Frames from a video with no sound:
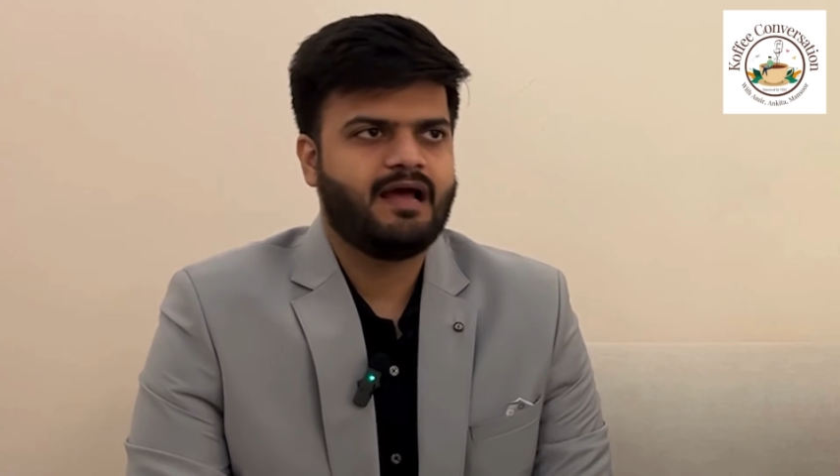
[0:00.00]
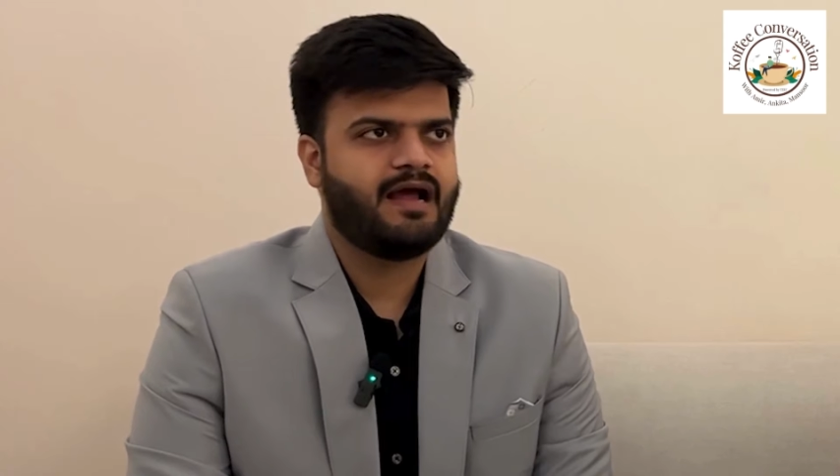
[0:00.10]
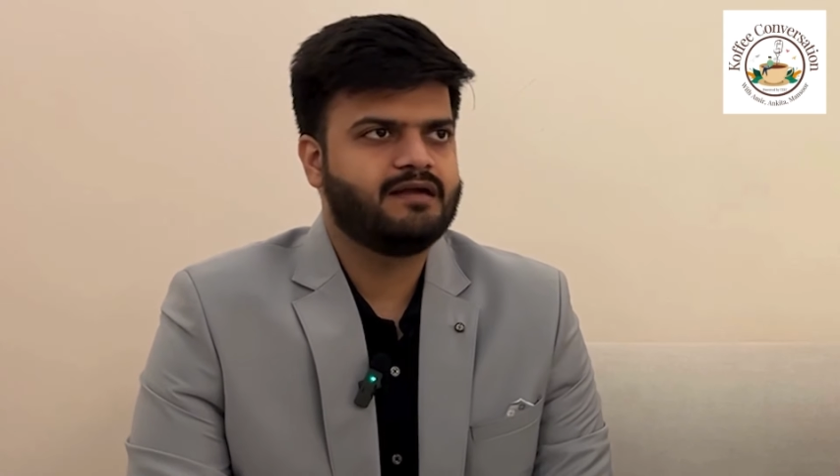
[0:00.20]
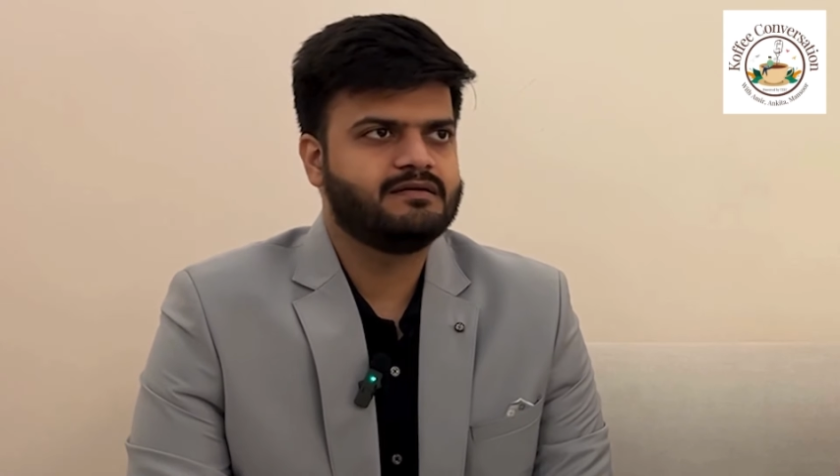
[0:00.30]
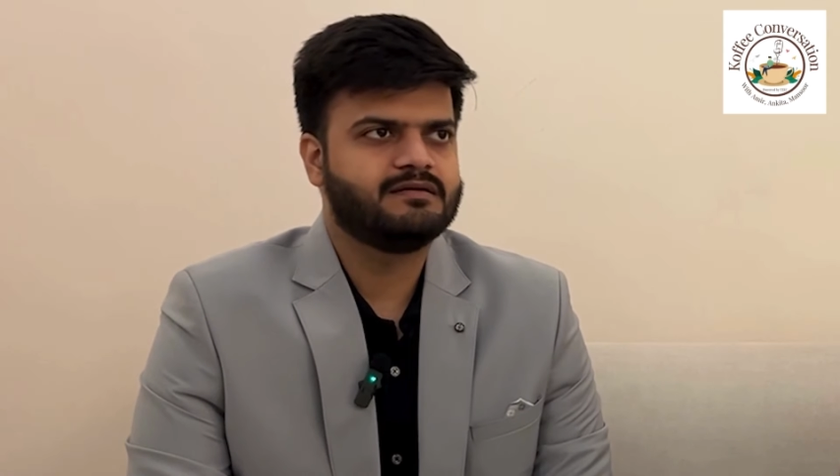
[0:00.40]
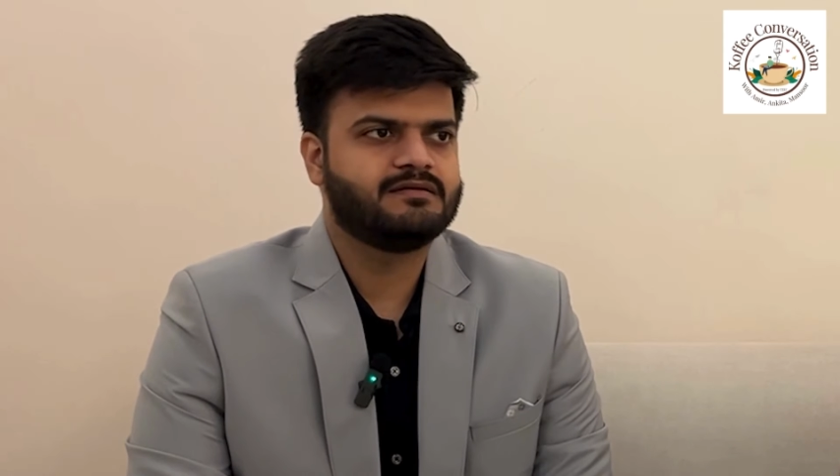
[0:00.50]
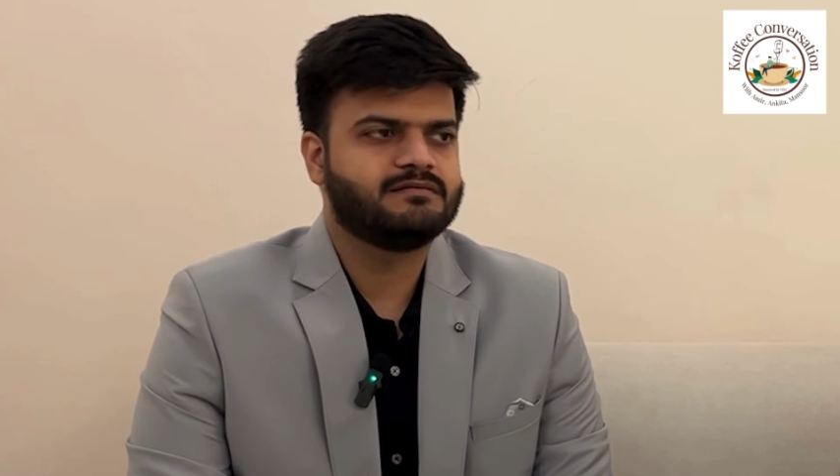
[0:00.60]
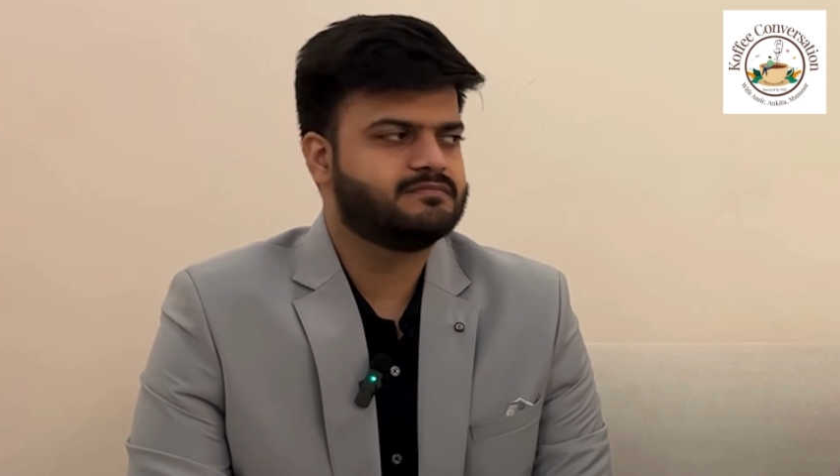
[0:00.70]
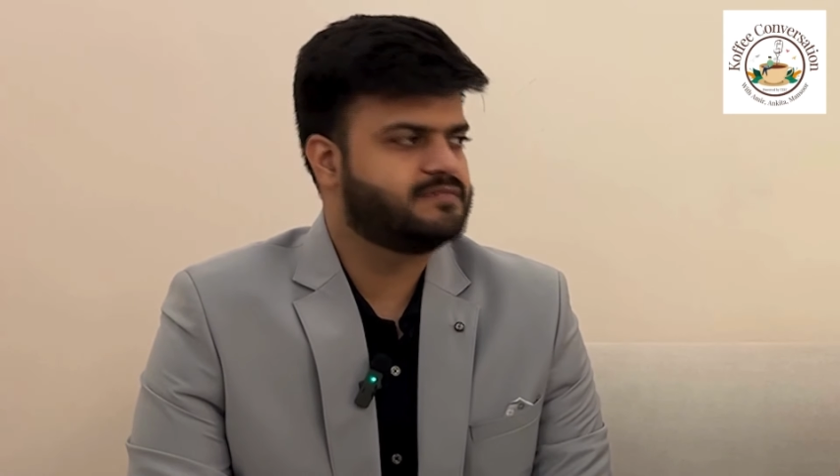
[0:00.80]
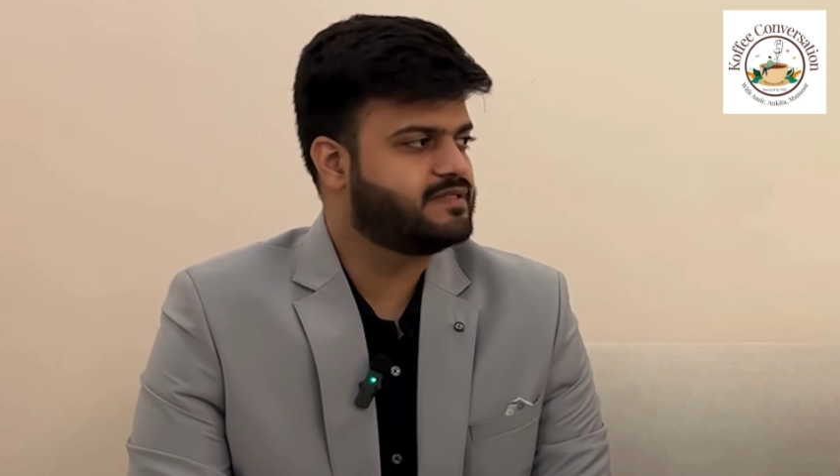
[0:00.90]
And
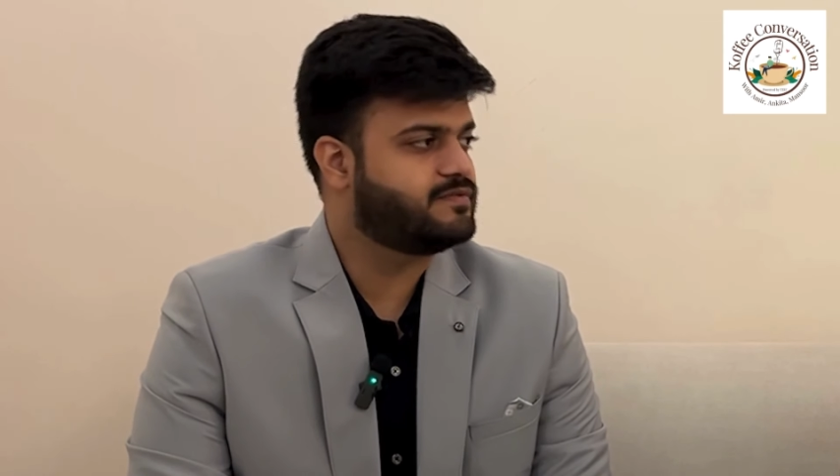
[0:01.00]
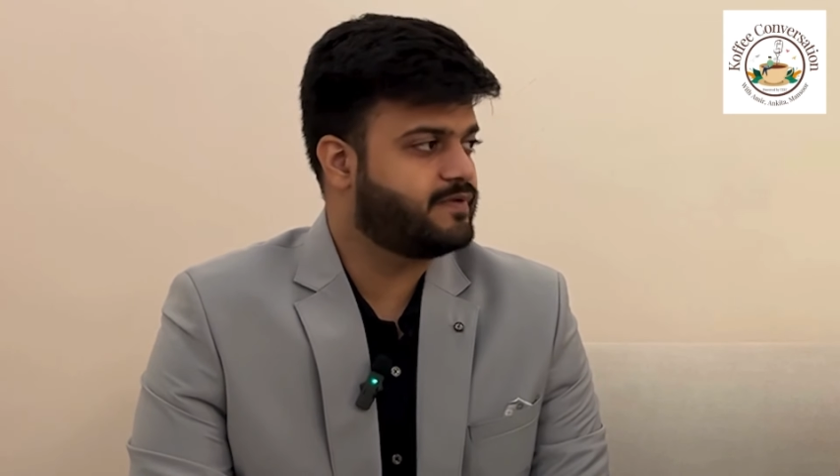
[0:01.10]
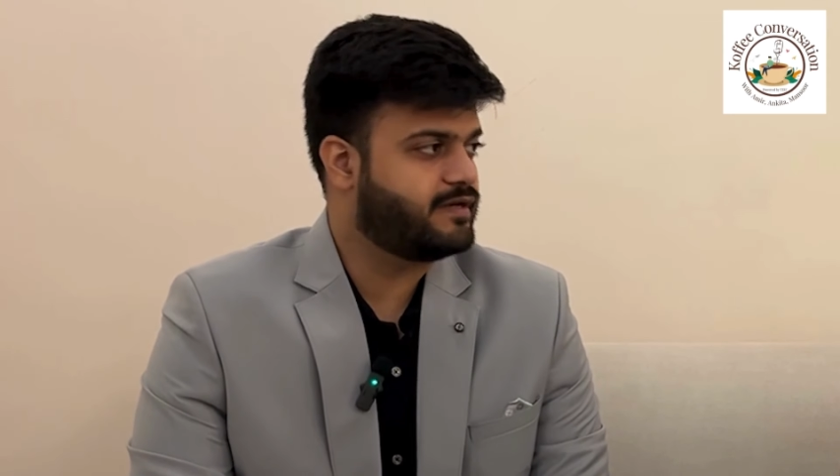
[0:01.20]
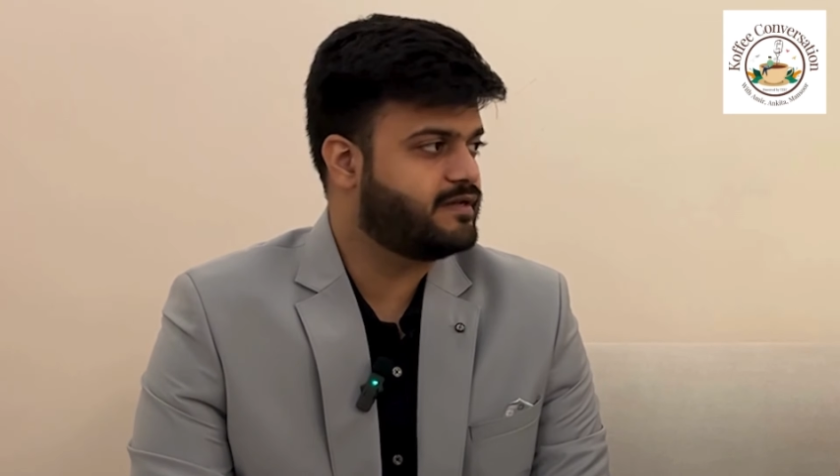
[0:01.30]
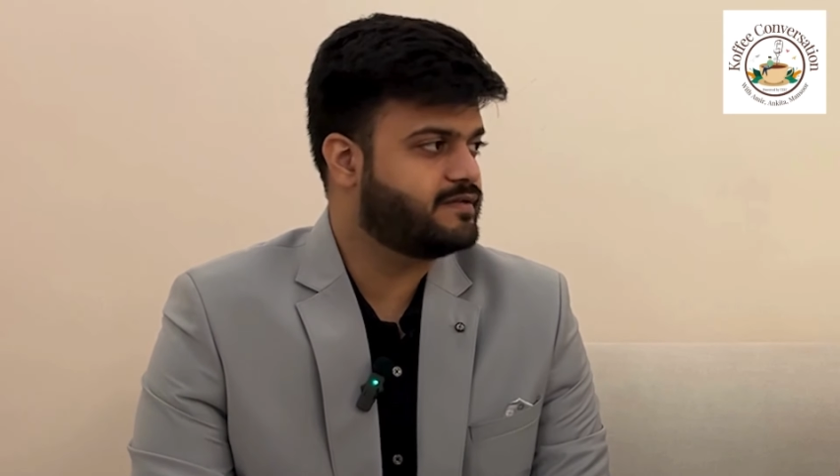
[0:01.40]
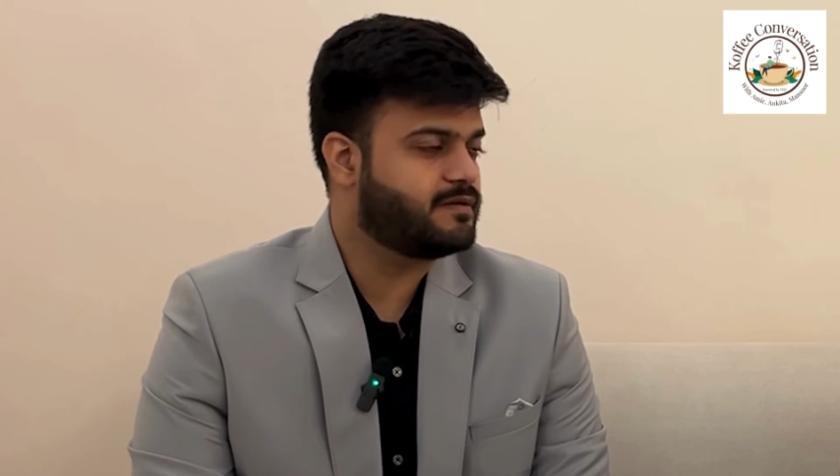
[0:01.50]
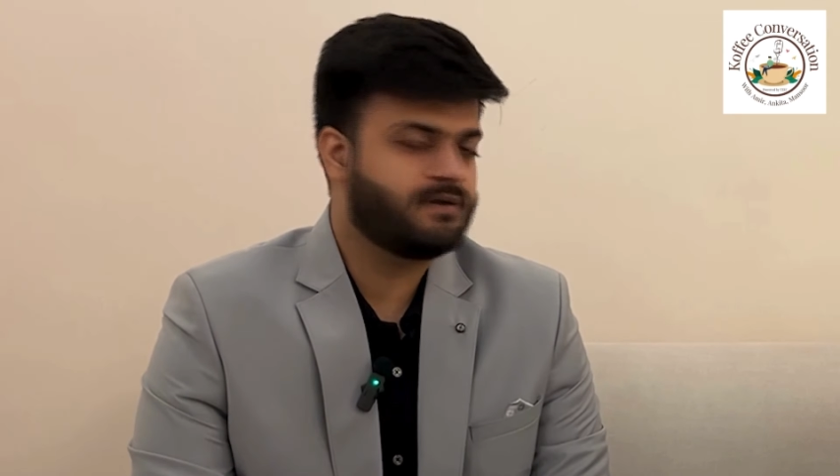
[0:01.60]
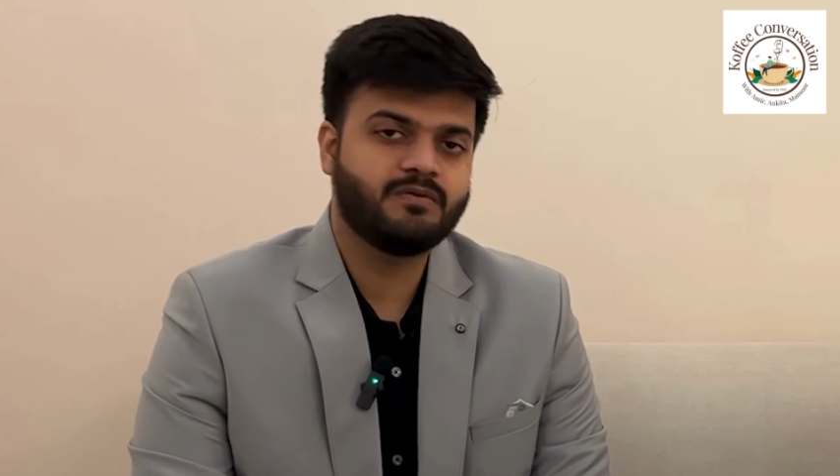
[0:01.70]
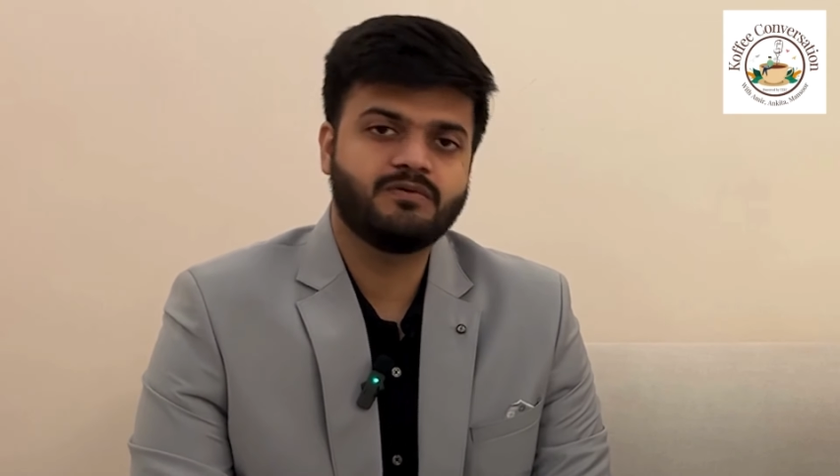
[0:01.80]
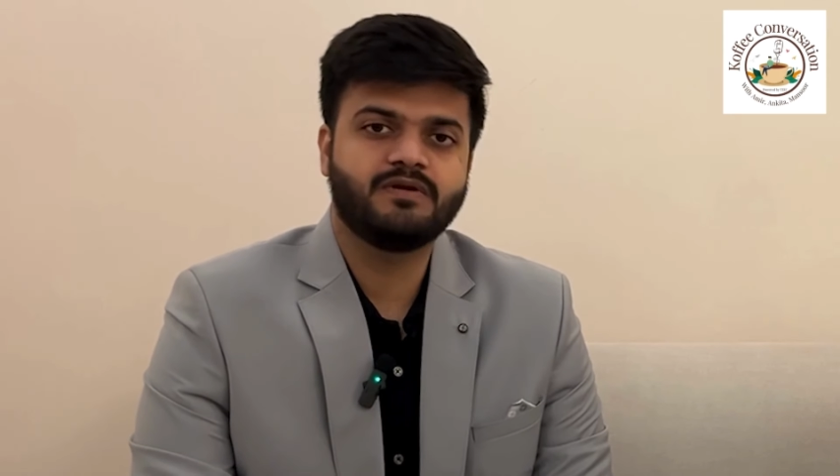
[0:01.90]
this figure is
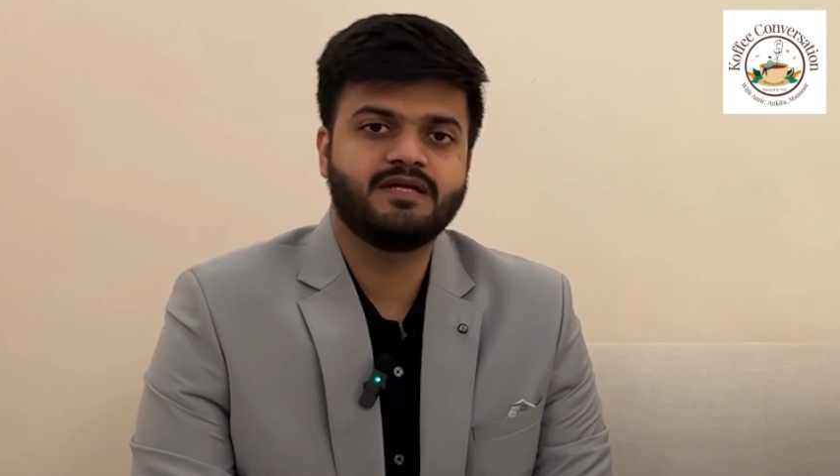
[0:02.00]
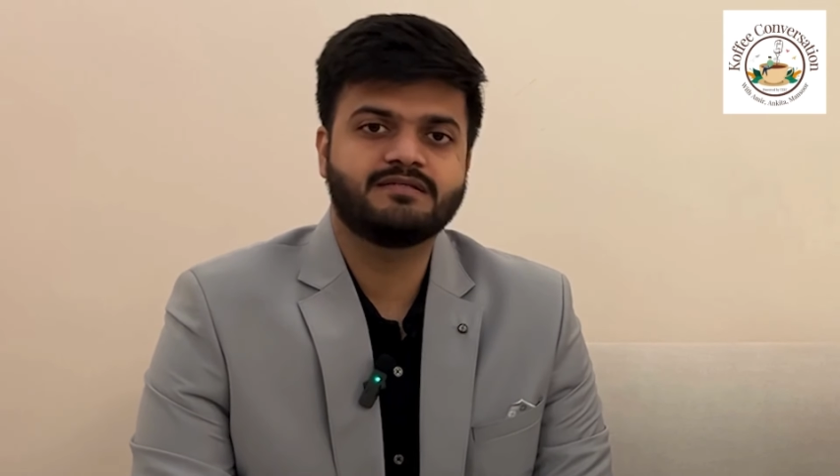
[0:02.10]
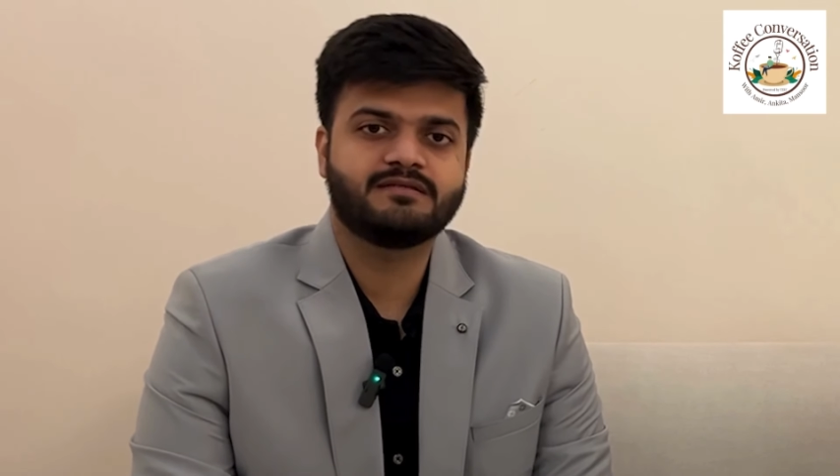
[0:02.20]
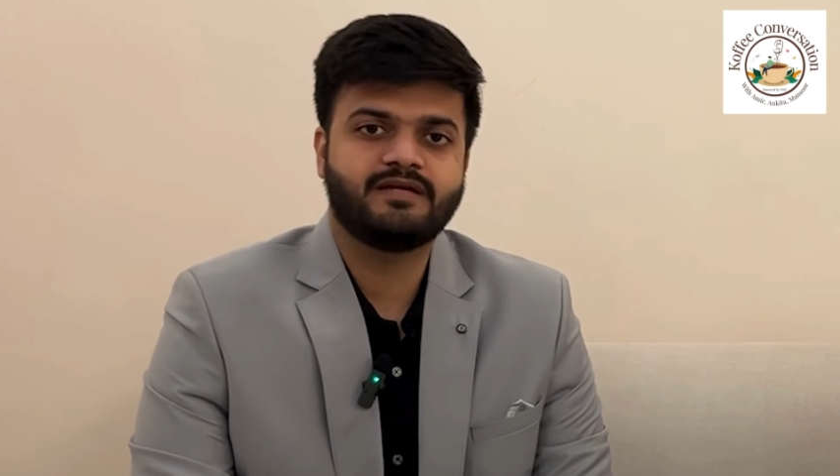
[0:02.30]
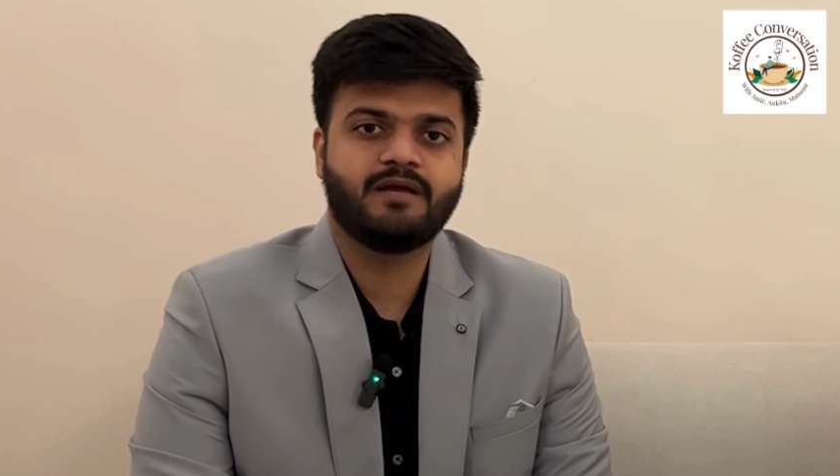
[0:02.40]
about to reach